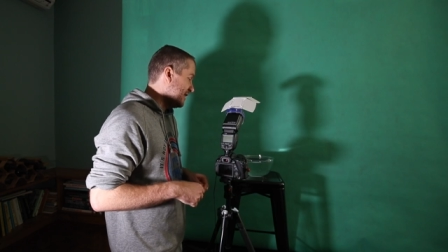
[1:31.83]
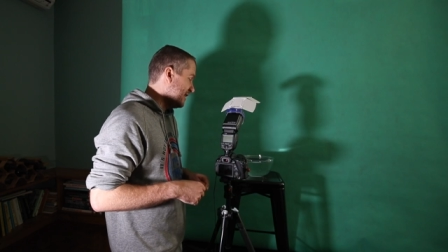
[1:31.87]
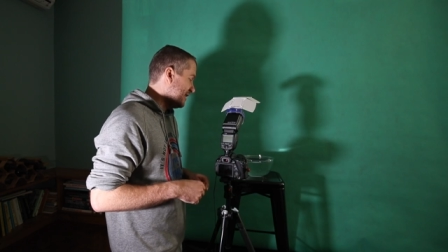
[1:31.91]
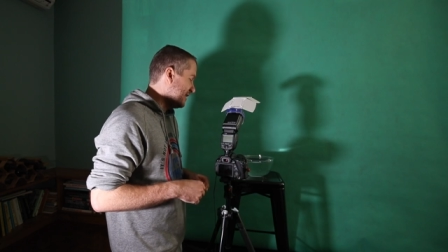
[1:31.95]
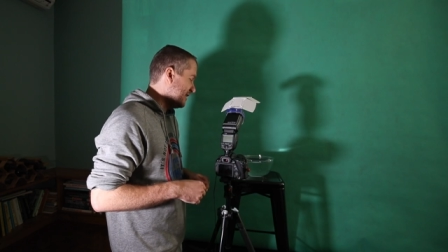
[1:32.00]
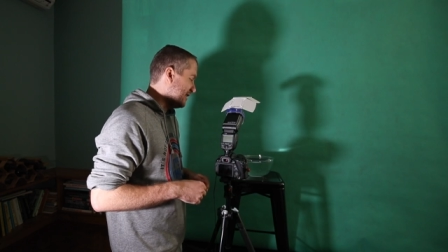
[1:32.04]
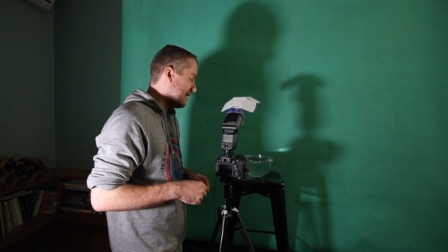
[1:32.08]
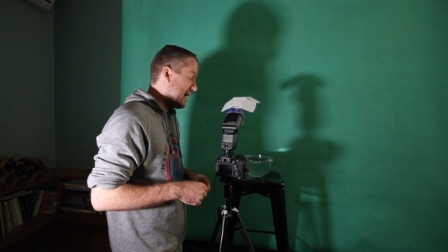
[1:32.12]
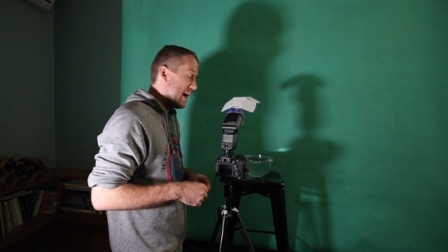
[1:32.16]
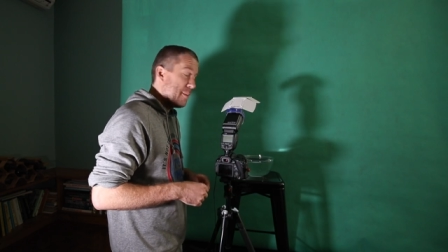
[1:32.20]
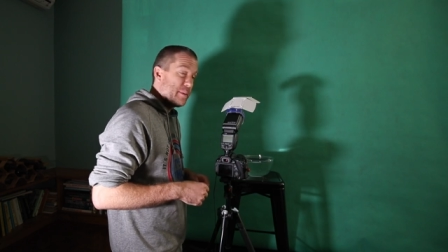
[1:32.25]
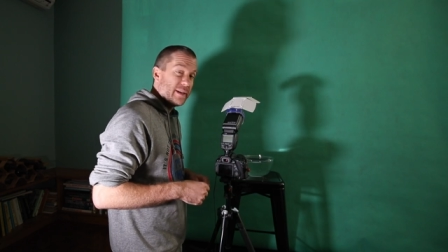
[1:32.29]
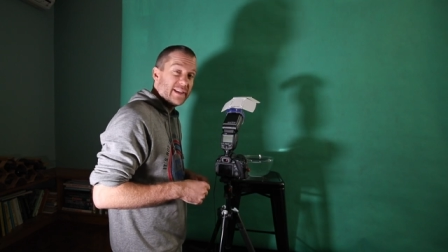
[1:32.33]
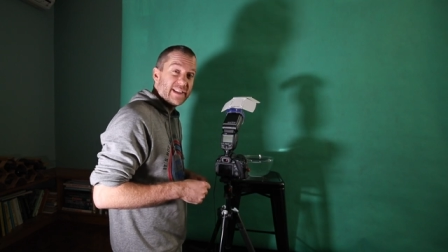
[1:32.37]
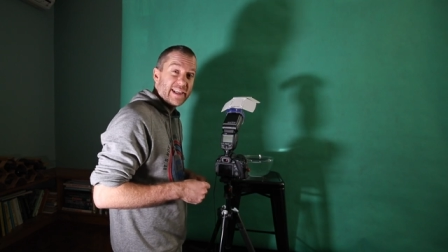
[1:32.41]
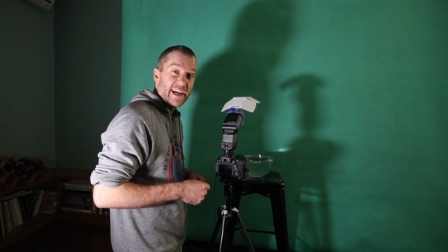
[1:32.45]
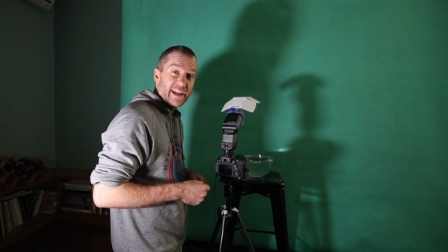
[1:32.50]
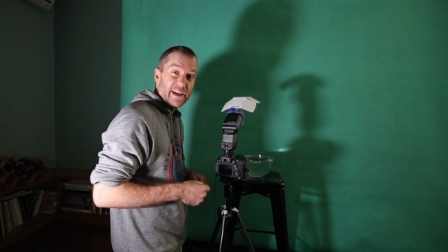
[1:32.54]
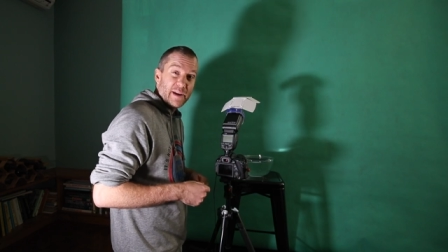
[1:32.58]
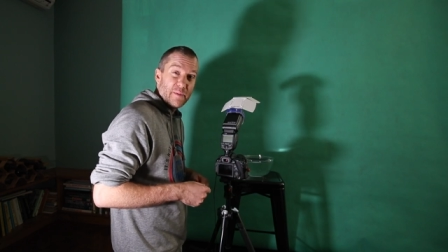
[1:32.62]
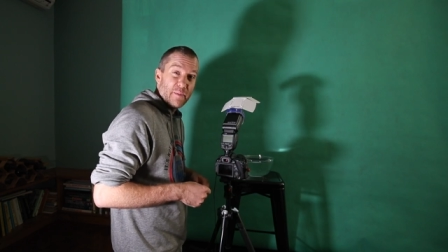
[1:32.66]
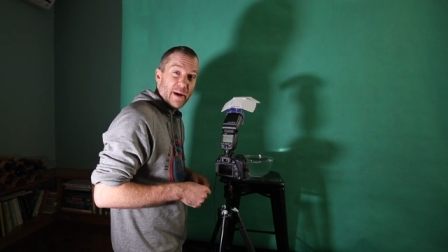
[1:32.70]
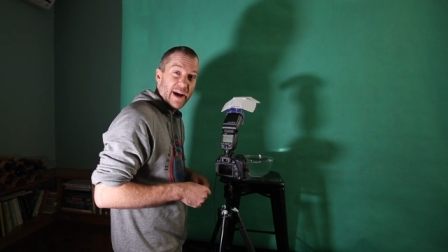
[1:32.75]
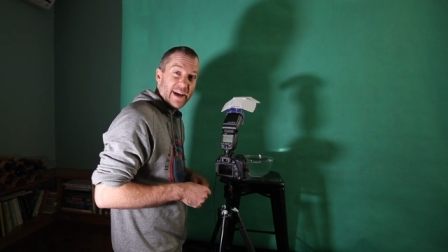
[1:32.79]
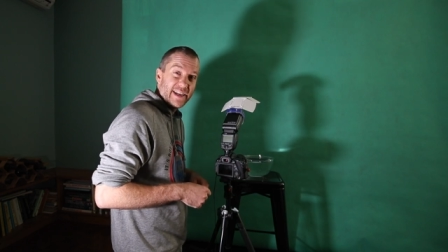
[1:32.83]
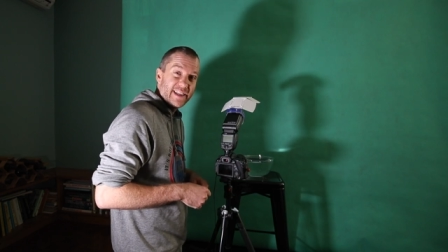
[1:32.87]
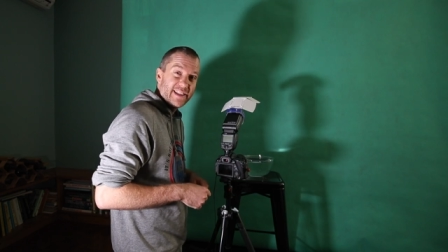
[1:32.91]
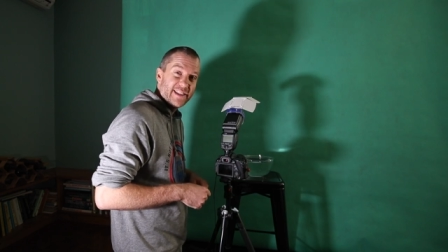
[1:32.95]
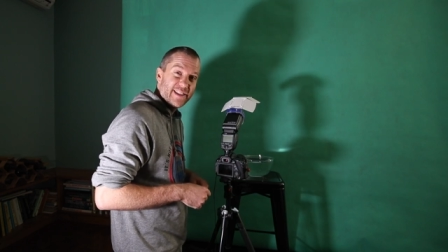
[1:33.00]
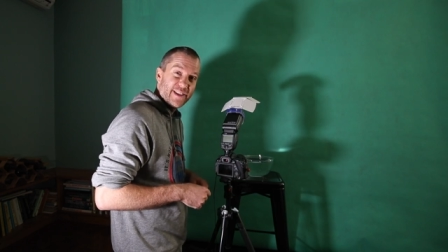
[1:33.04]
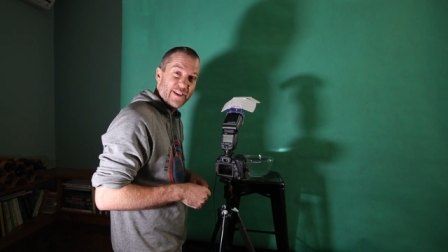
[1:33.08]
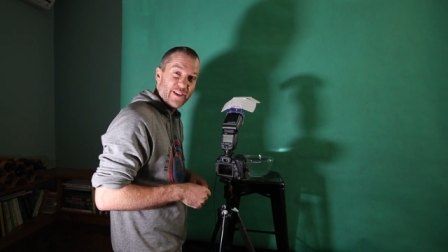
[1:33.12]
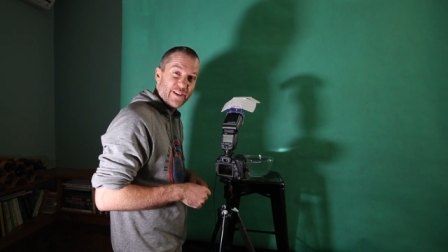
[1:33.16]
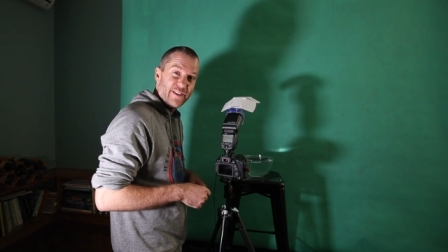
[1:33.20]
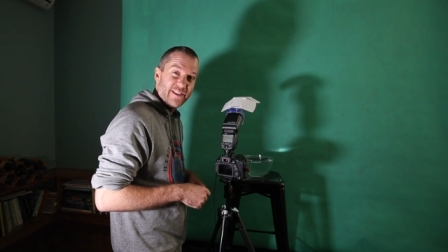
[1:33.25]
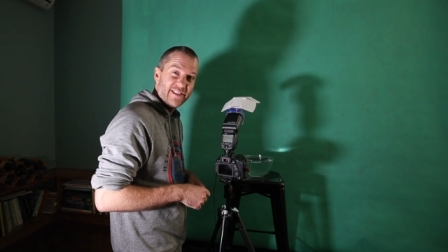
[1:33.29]
uh, I'm excited about it,
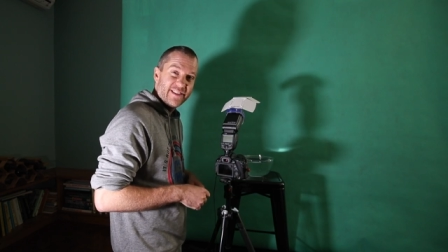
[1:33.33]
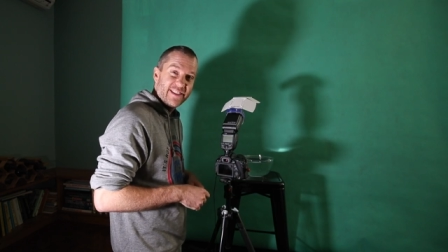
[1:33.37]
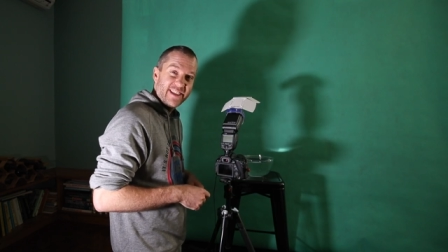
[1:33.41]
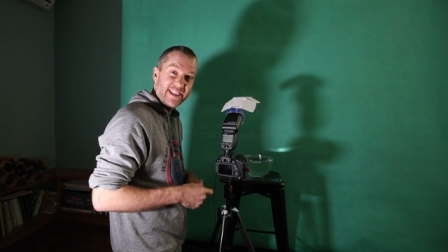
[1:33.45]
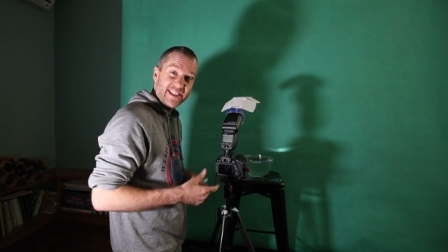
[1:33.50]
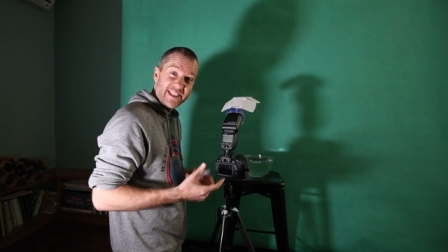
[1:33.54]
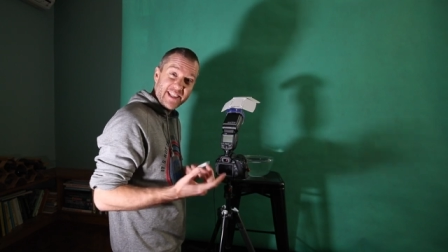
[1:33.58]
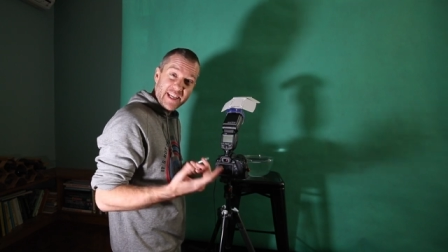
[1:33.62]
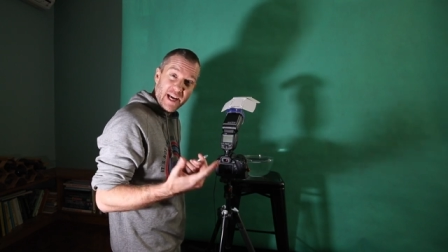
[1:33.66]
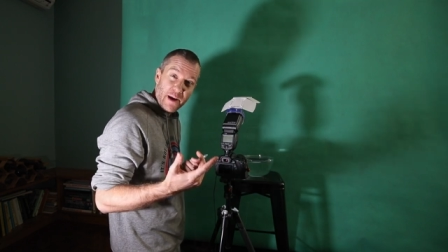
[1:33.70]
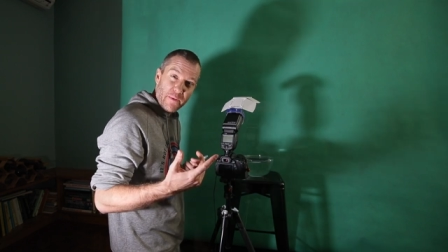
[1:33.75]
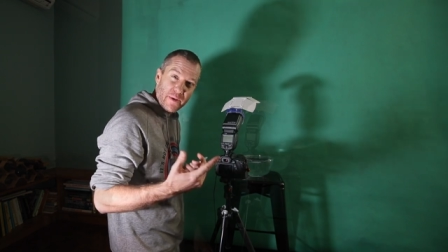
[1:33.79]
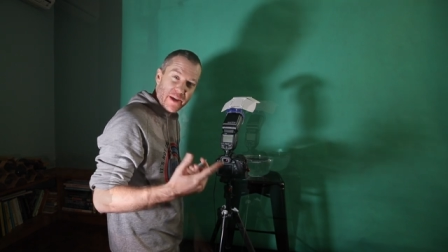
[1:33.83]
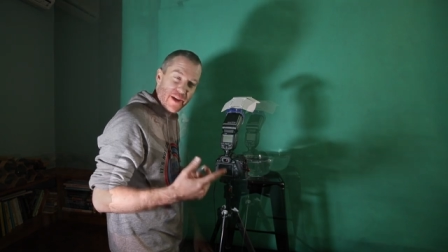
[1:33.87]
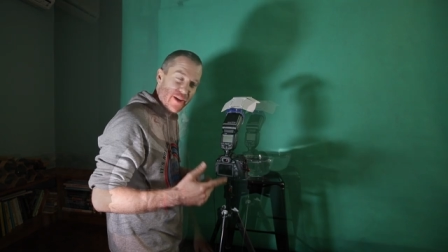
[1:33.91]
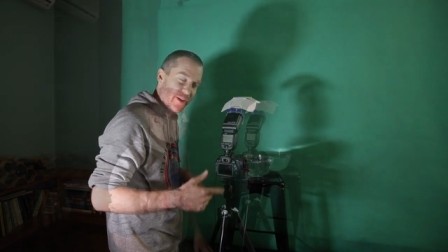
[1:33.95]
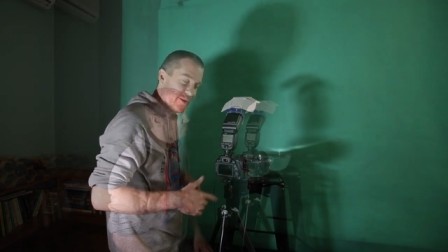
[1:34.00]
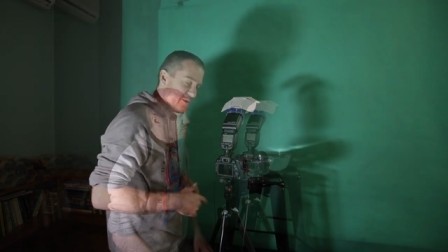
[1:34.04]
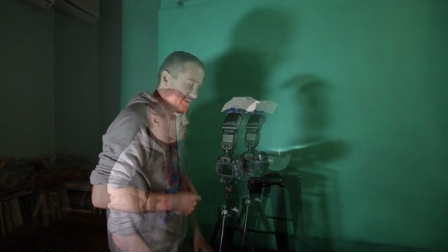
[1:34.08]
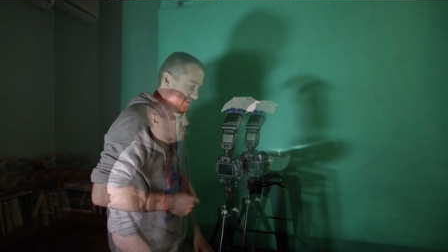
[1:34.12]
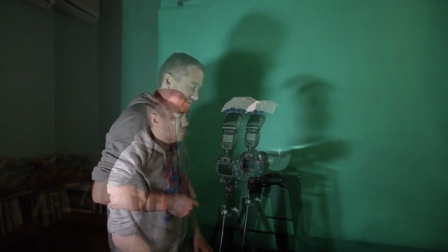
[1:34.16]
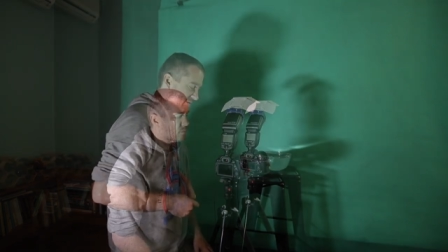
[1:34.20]
so let's see how we go.